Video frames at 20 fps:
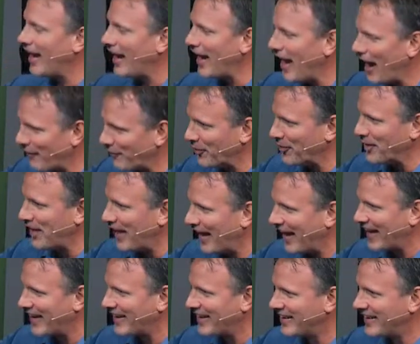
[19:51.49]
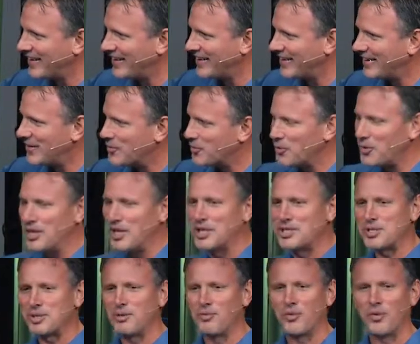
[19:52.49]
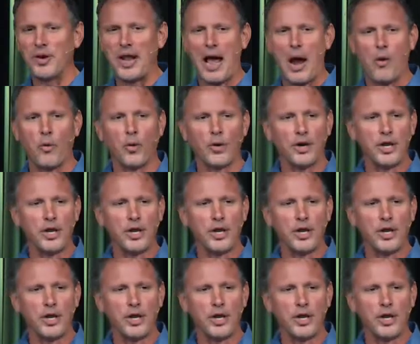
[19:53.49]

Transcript: Every day. We listen for an hour,